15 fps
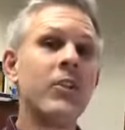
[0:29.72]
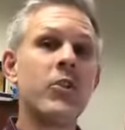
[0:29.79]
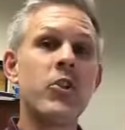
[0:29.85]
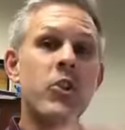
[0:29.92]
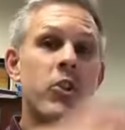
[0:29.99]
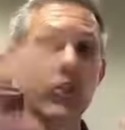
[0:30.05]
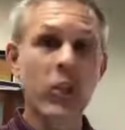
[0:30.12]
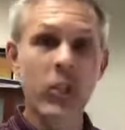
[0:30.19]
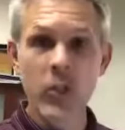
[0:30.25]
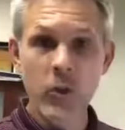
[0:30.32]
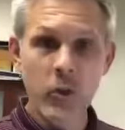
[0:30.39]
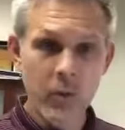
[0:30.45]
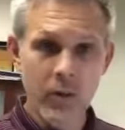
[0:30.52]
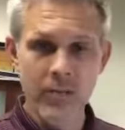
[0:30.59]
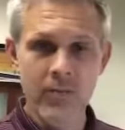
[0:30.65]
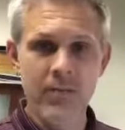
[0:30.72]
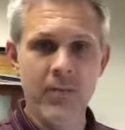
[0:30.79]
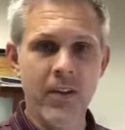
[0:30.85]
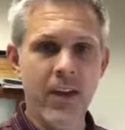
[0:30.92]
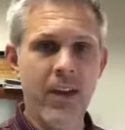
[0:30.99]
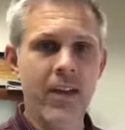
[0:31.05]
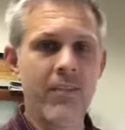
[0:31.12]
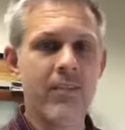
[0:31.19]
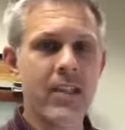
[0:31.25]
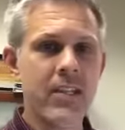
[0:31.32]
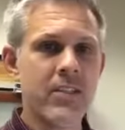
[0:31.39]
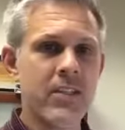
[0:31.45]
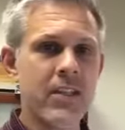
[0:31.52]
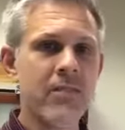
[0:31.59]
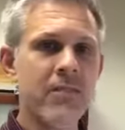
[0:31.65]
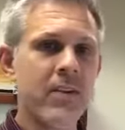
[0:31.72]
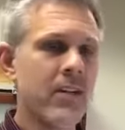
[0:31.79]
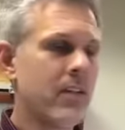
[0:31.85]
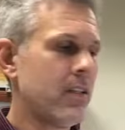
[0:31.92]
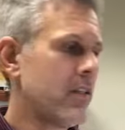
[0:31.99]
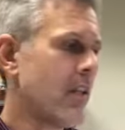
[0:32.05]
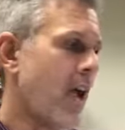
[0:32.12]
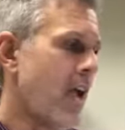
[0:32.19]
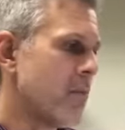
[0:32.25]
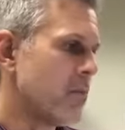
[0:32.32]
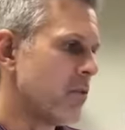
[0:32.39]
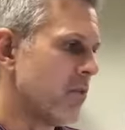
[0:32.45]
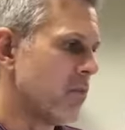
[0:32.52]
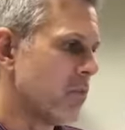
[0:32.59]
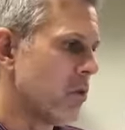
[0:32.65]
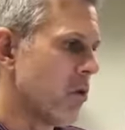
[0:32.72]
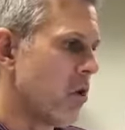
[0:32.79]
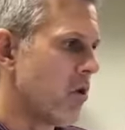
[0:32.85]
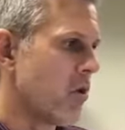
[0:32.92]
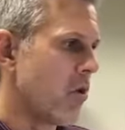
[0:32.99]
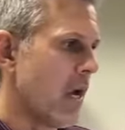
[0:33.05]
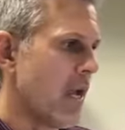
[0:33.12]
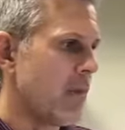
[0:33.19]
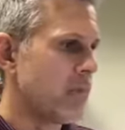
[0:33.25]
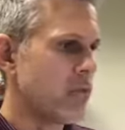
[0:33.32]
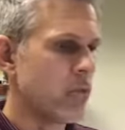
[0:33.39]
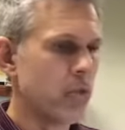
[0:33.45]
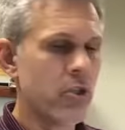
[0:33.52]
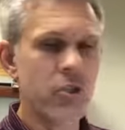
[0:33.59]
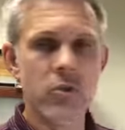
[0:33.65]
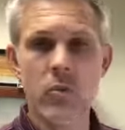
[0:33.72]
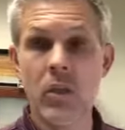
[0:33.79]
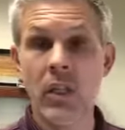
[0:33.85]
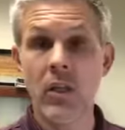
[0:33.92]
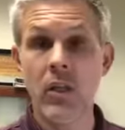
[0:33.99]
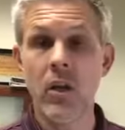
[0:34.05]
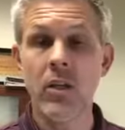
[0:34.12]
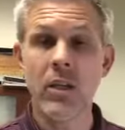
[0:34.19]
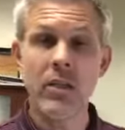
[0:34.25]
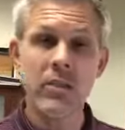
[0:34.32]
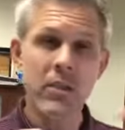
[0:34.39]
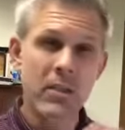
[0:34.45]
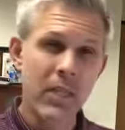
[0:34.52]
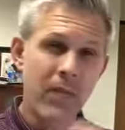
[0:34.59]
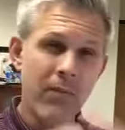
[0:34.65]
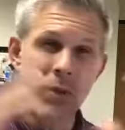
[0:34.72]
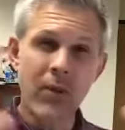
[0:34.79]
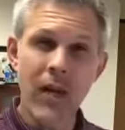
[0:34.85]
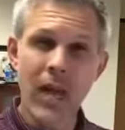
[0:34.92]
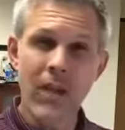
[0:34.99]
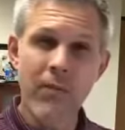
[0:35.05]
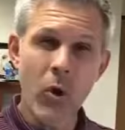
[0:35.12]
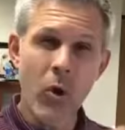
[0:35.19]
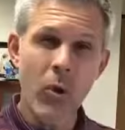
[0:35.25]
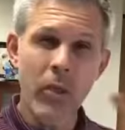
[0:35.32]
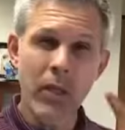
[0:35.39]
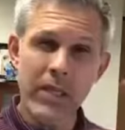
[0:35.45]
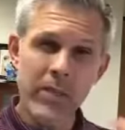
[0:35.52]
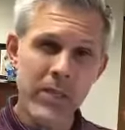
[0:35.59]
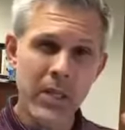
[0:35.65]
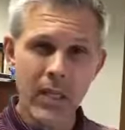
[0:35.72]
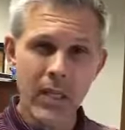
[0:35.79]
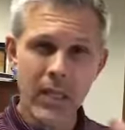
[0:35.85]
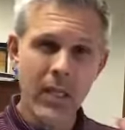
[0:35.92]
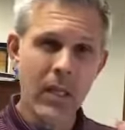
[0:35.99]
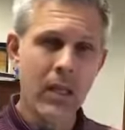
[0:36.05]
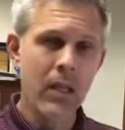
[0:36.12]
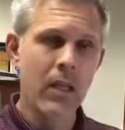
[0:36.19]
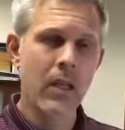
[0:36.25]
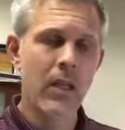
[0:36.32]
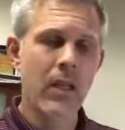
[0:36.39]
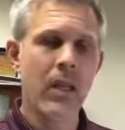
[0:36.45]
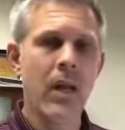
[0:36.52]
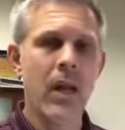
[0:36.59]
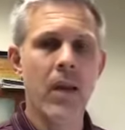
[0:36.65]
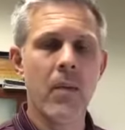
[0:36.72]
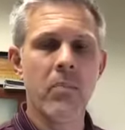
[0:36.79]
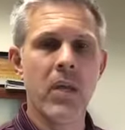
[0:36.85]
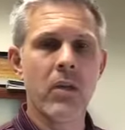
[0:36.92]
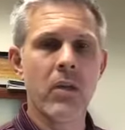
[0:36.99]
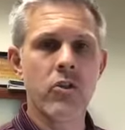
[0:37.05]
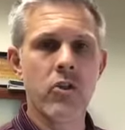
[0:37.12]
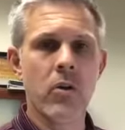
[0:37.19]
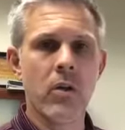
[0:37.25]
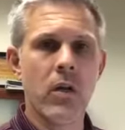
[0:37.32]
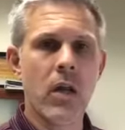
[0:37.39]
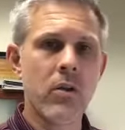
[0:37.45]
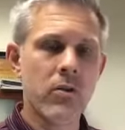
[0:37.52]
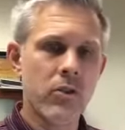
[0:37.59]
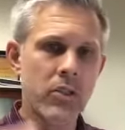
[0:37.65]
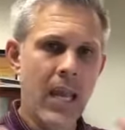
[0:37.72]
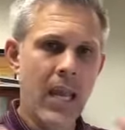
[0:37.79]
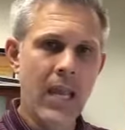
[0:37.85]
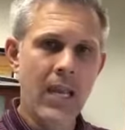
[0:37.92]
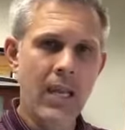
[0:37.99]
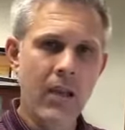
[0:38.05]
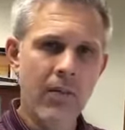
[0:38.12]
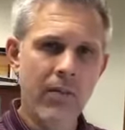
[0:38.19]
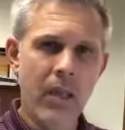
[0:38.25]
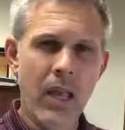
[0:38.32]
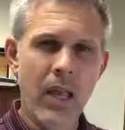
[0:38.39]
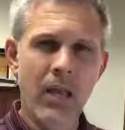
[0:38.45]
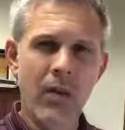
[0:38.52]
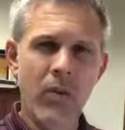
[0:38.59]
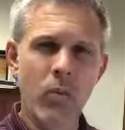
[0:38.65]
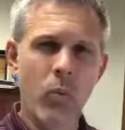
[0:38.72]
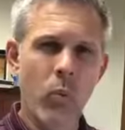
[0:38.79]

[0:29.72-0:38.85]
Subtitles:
slew of these different types of programs, which is really good because it's giving you kind of a holistic picture and understanding of, like,